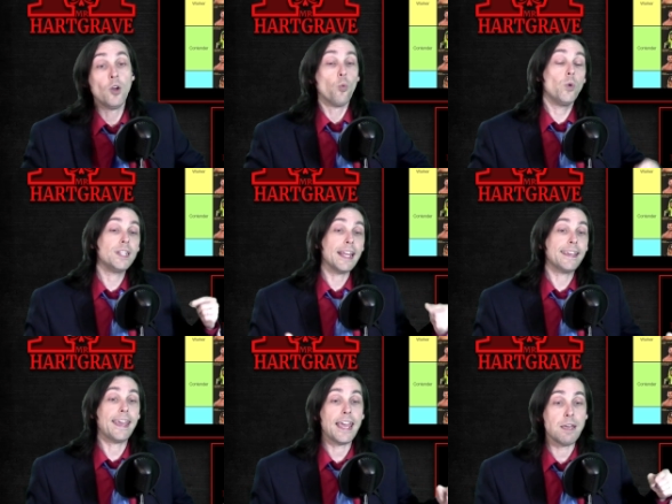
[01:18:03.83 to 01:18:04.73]
When they
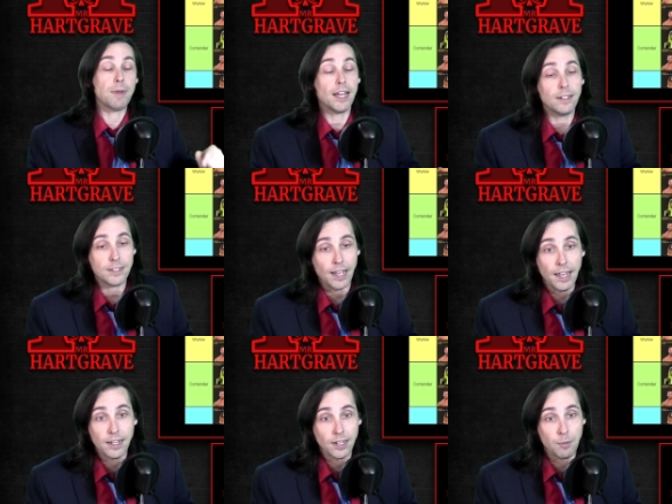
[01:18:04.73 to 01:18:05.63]
came into
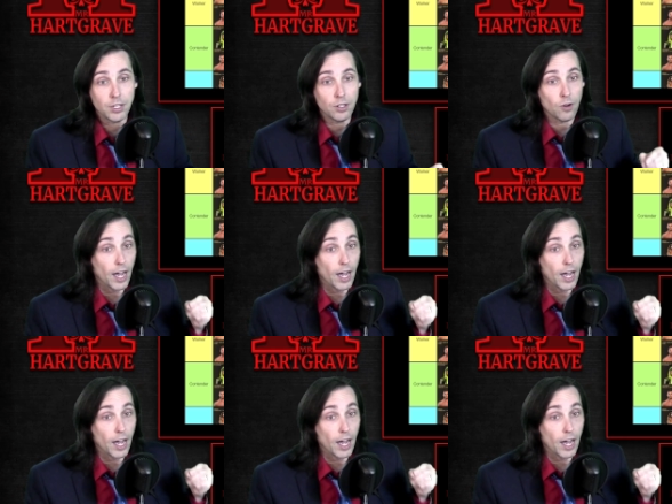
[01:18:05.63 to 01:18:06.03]
AEW,